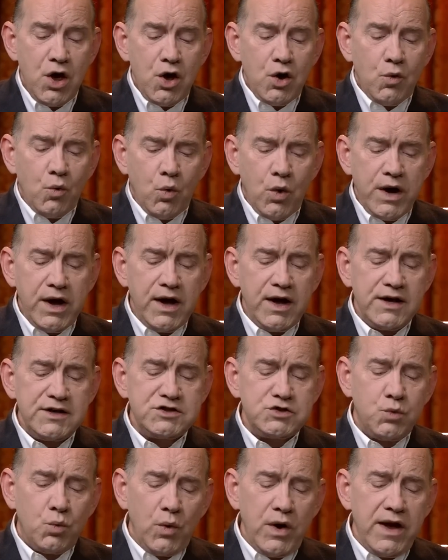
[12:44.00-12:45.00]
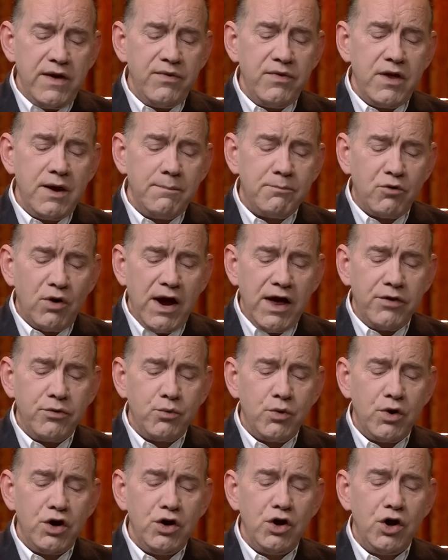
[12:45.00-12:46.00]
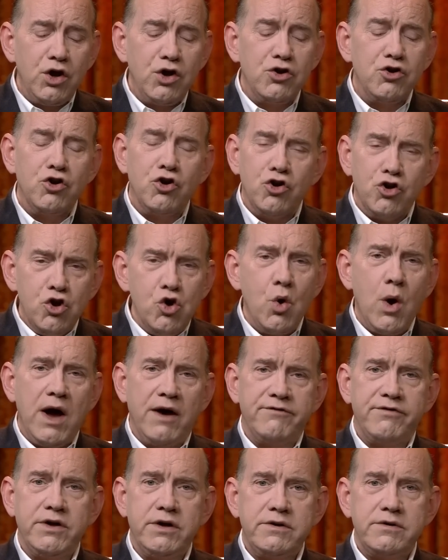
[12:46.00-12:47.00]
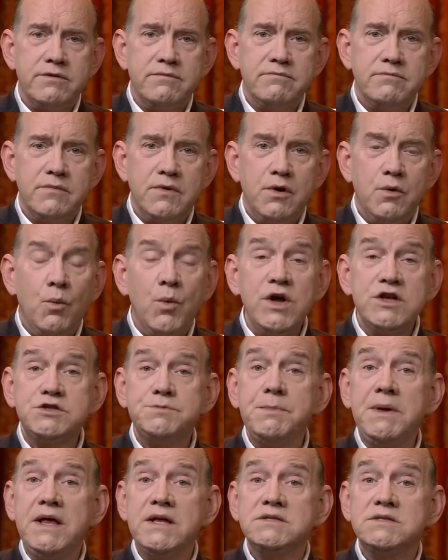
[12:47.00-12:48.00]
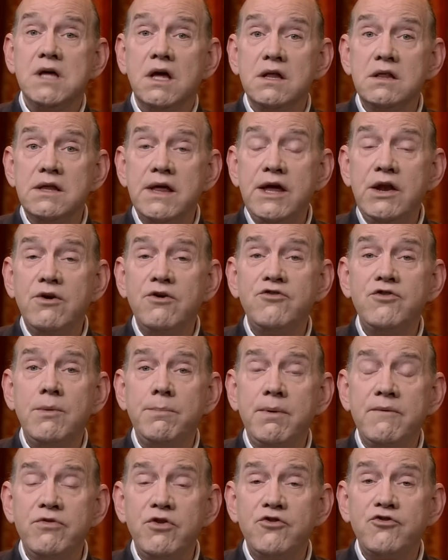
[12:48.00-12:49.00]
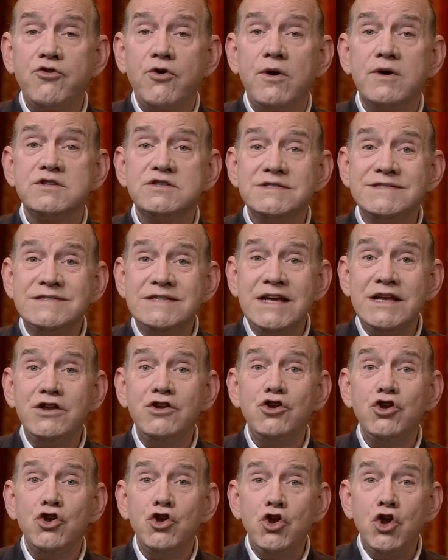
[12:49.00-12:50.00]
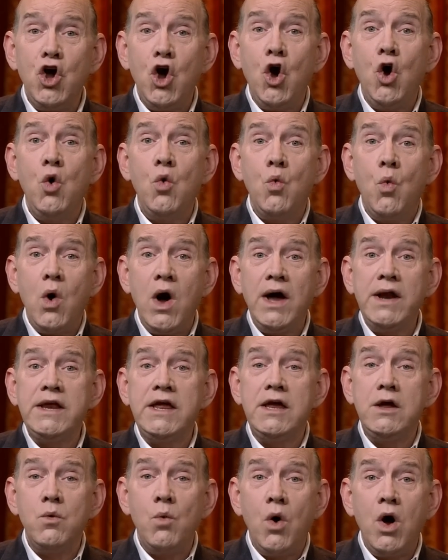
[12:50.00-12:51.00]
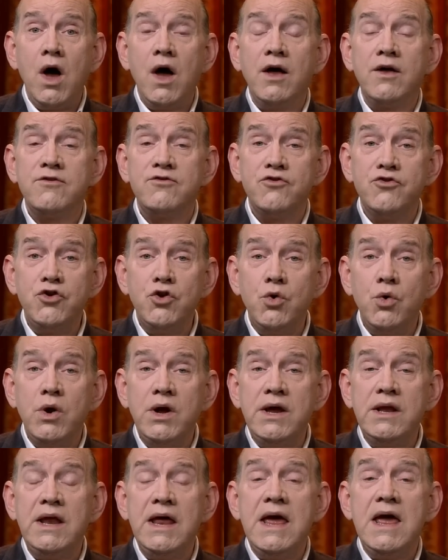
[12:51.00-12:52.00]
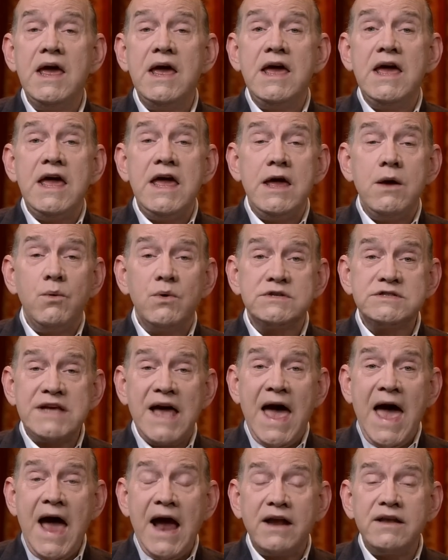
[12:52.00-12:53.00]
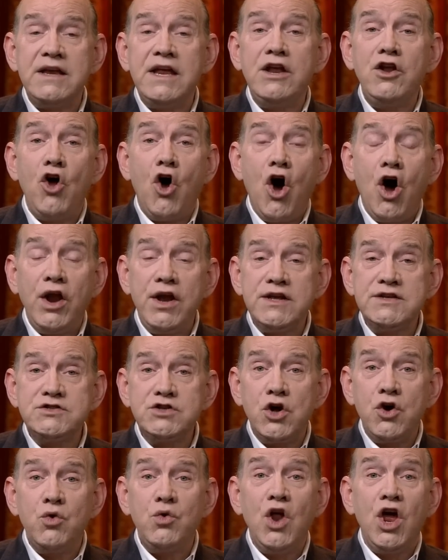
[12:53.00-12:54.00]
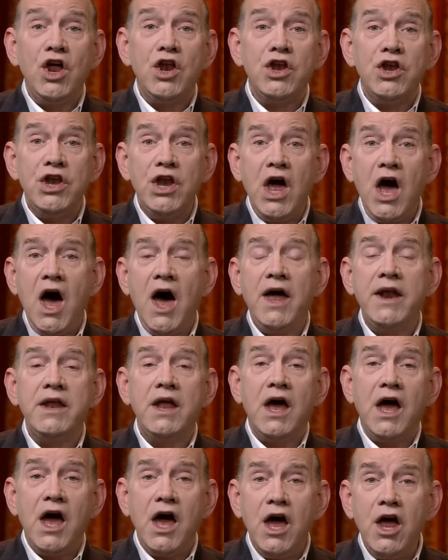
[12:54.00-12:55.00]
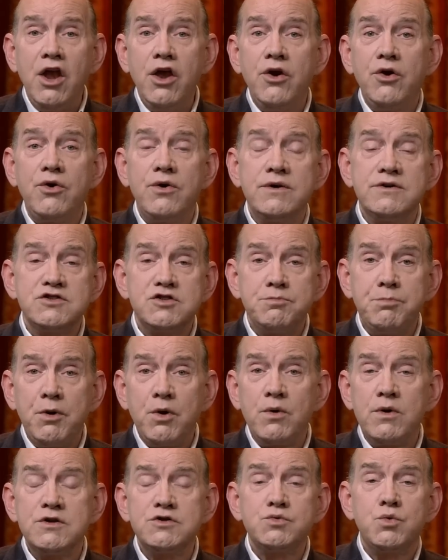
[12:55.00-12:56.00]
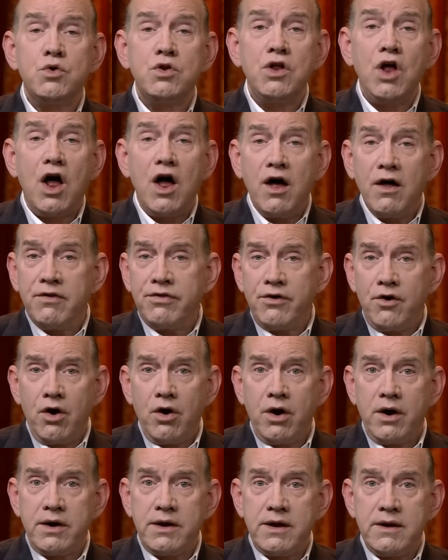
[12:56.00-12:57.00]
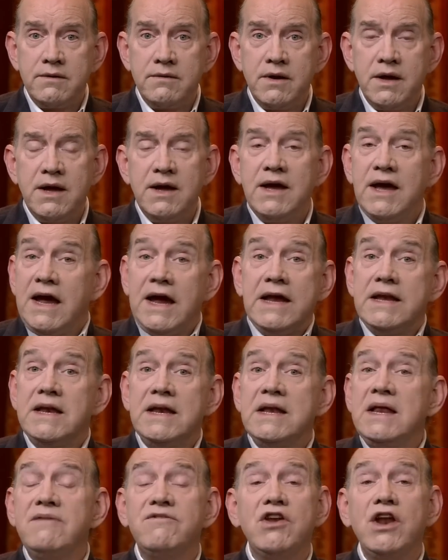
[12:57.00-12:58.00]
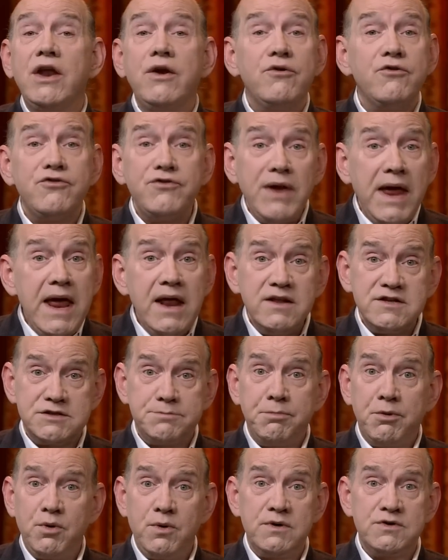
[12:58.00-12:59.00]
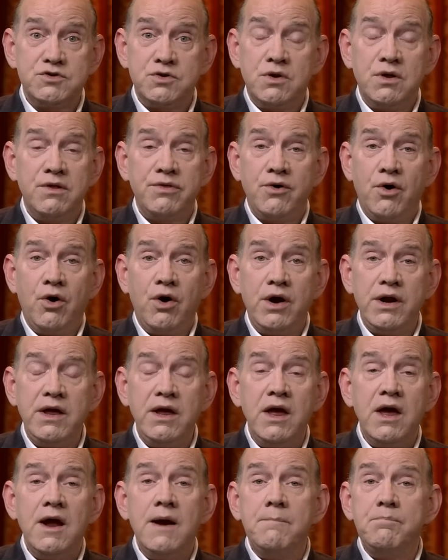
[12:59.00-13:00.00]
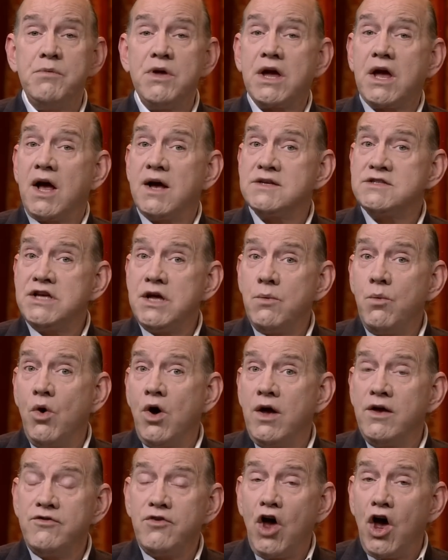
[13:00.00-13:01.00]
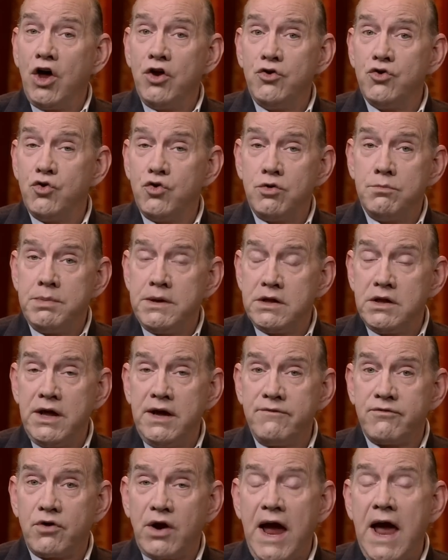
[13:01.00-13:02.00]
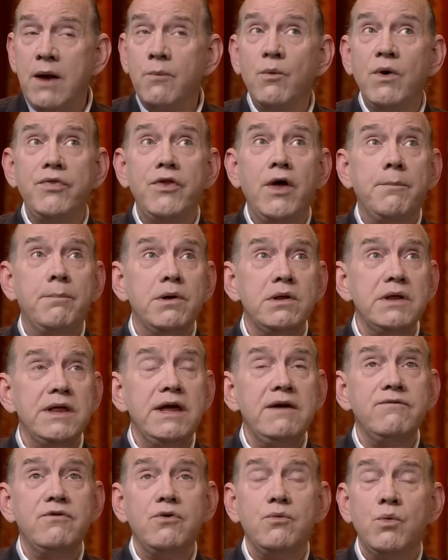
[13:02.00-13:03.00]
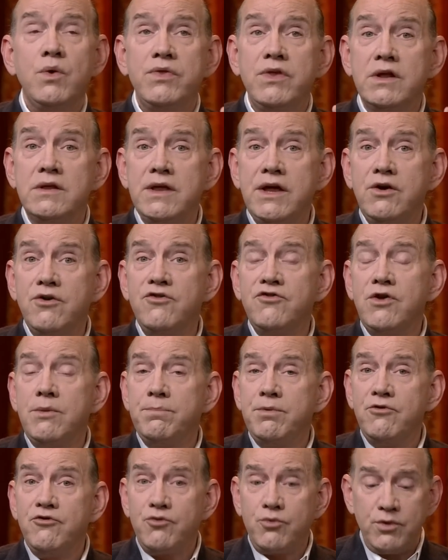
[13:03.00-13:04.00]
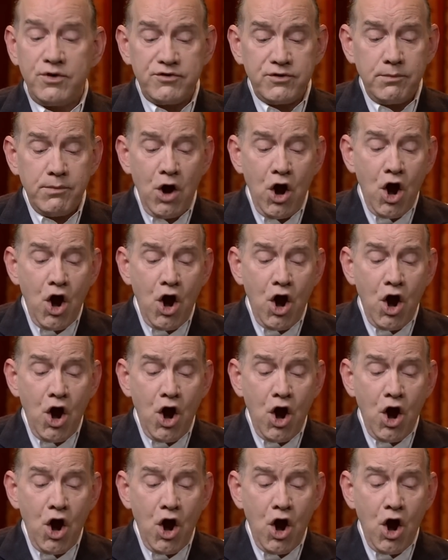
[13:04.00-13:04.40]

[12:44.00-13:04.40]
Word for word: Which when the brethren knew of it, which means the leadership of the church didn't know what he was doing. He was acting on his own, not under spiritual authority. He didn't even understand spiritual authority because he was a new believer. And when the believer, when the leadership in Jerusalem